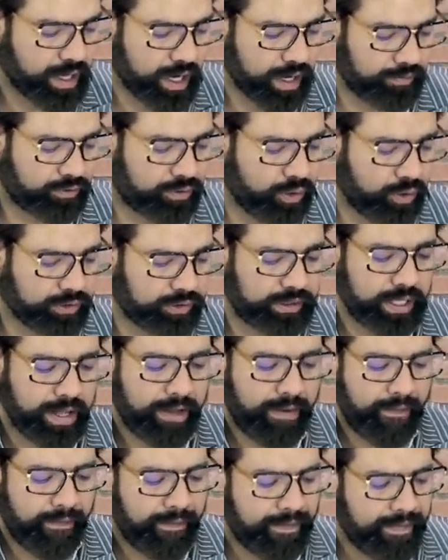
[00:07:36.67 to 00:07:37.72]
Of course,
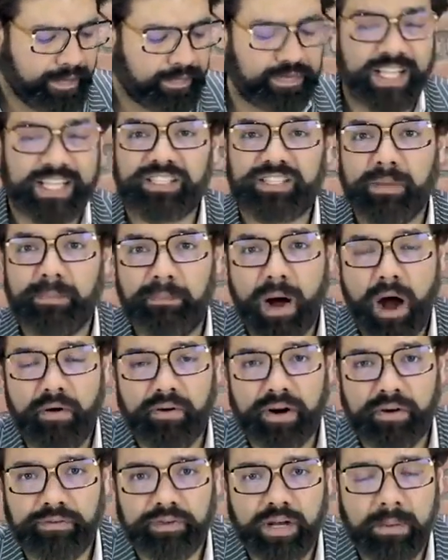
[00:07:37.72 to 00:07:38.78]
that's the
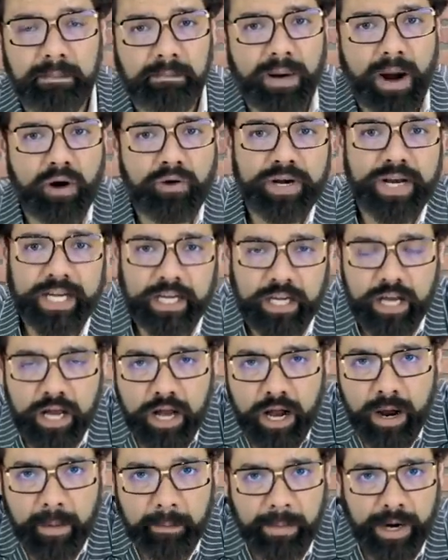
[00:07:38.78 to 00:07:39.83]
power of compounding.
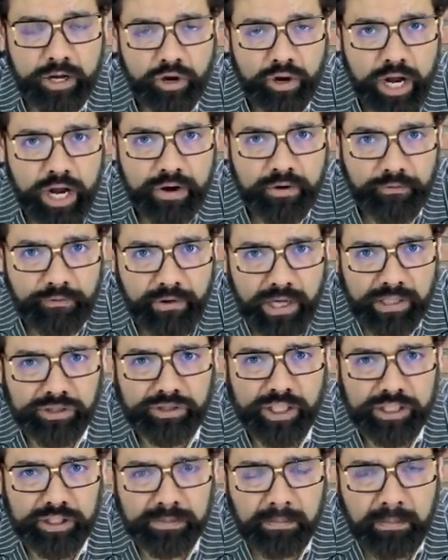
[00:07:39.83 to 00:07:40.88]
But you invest
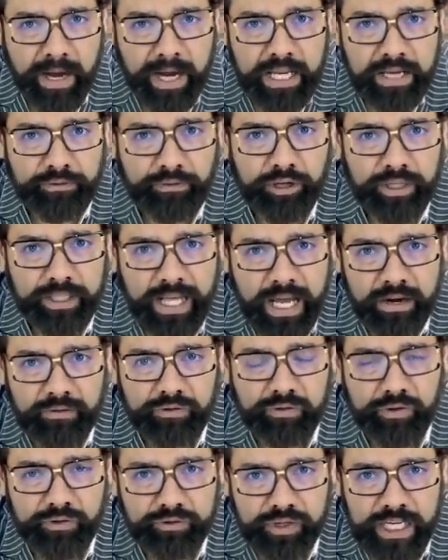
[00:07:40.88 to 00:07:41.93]
this money for 10,
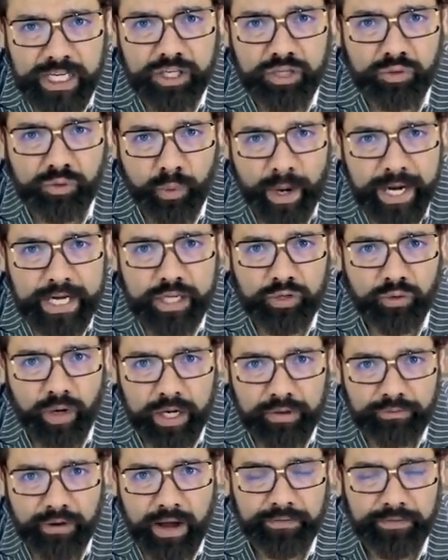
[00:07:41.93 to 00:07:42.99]
15, 20,
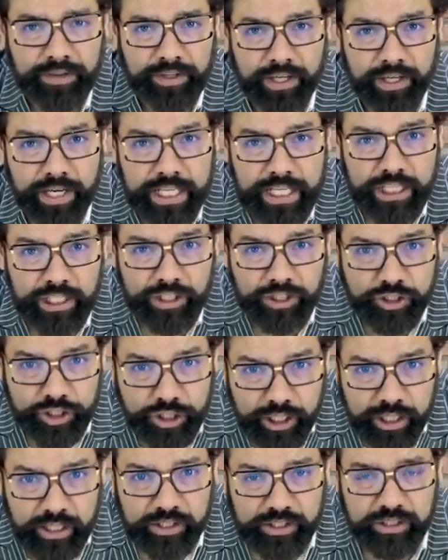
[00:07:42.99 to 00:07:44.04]
25, 30
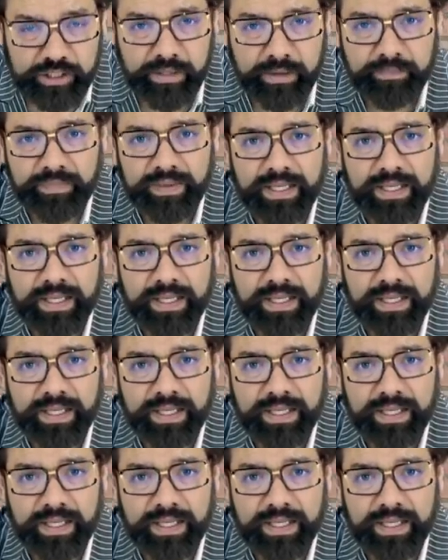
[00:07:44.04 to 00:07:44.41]
years.